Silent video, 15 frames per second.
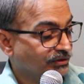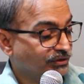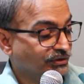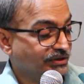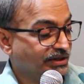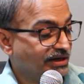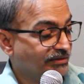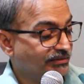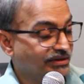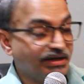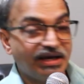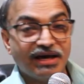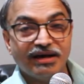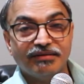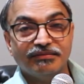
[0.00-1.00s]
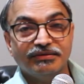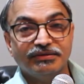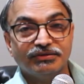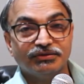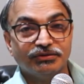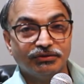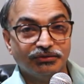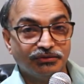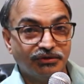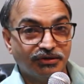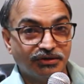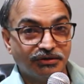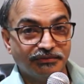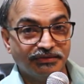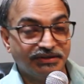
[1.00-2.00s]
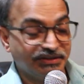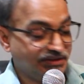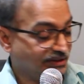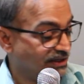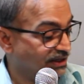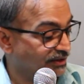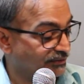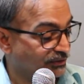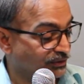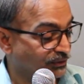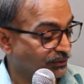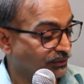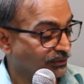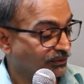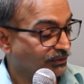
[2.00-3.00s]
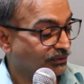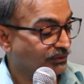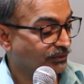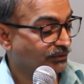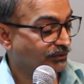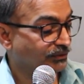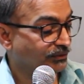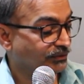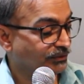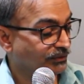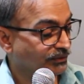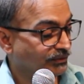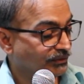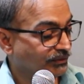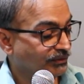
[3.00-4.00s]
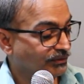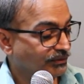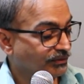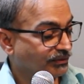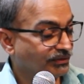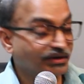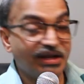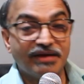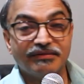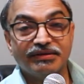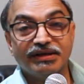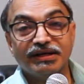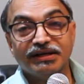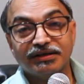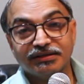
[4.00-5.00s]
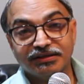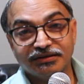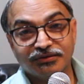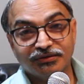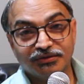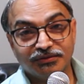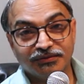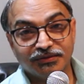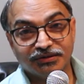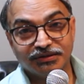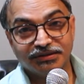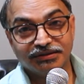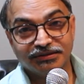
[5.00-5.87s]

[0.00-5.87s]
should have tab so you don't waste time to navigate the codebook.